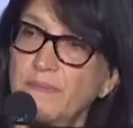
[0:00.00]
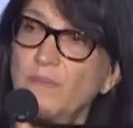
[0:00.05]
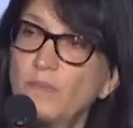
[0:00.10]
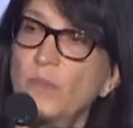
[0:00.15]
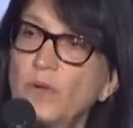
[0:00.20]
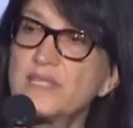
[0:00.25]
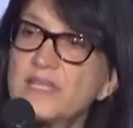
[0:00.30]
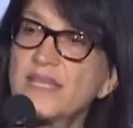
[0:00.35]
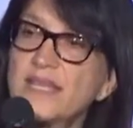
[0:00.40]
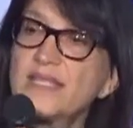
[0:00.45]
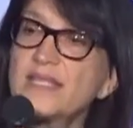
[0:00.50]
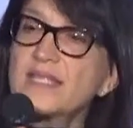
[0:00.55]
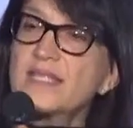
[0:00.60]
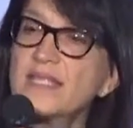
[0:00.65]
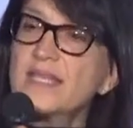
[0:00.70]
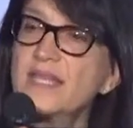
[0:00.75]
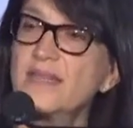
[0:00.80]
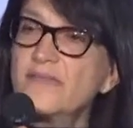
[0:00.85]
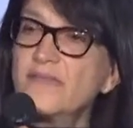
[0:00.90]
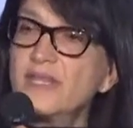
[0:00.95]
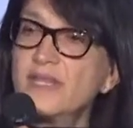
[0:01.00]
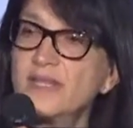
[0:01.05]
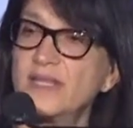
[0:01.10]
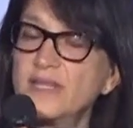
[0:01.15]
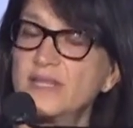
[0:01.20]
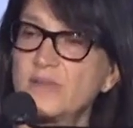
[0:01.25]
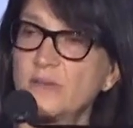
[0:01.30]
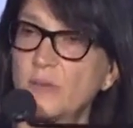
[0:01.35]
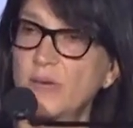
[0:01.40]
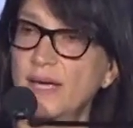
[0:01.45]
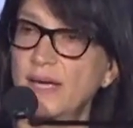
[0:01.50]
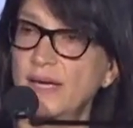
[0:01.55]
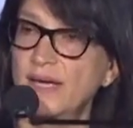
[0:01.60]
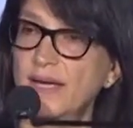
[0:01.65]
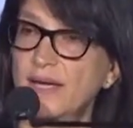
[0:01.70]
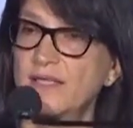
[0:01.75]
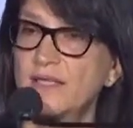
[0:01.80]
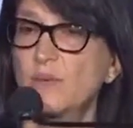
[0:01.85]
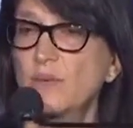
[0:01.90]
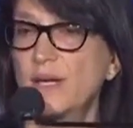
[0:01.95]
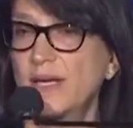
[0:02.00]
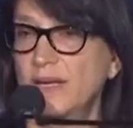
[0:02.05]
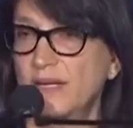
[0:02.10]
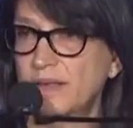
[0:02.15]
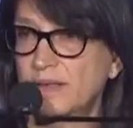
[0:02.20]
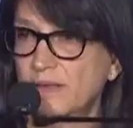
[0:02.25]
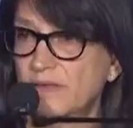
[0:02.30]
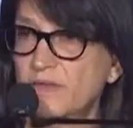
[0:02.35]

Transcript: was conceived in this way, as a way to